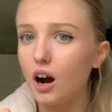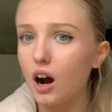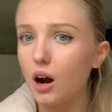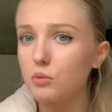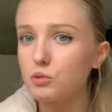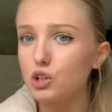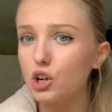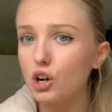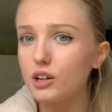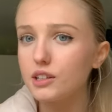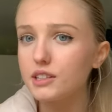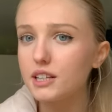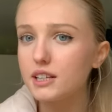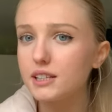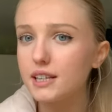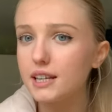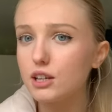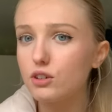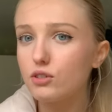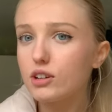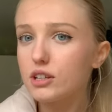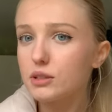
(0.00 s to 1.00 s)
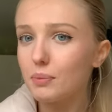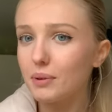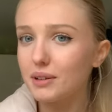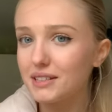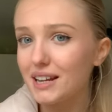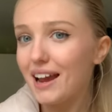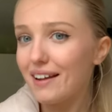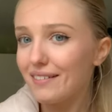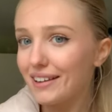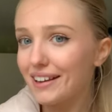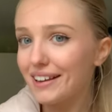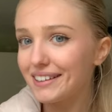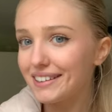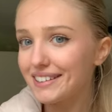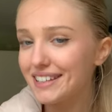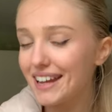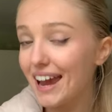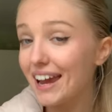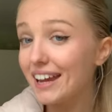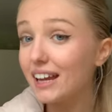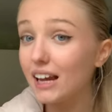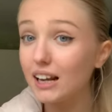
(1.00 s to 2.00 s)
I'm trying to decrease my dairy
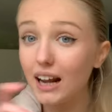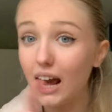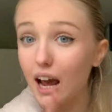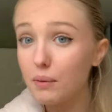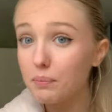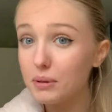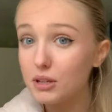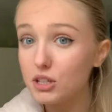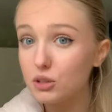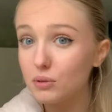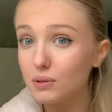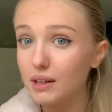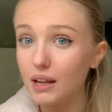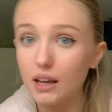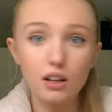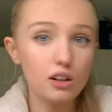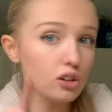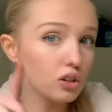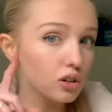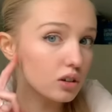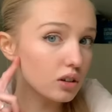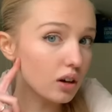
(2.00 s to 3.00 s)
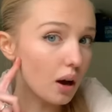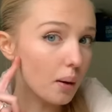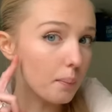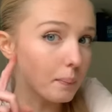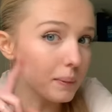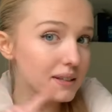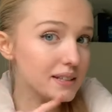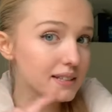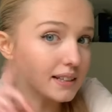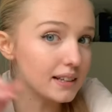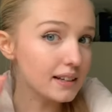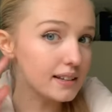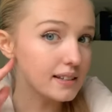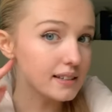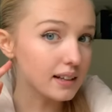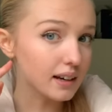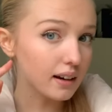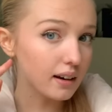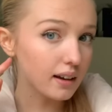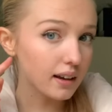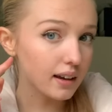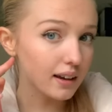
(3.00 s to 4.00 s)
intake and I have been doing it and look, my skin is
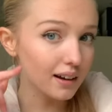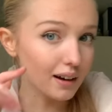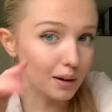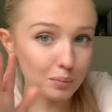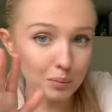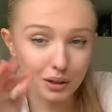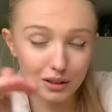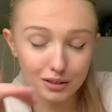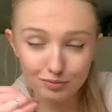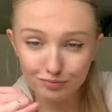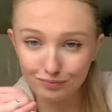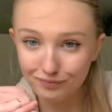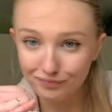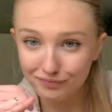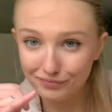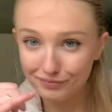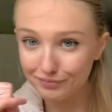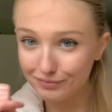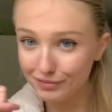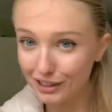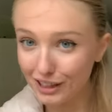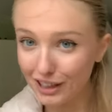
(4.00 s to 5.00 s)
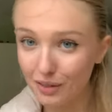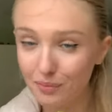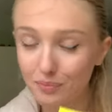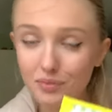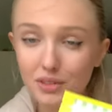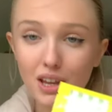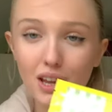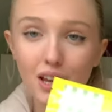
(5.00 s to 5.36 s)
clear. I'm like, brilliant.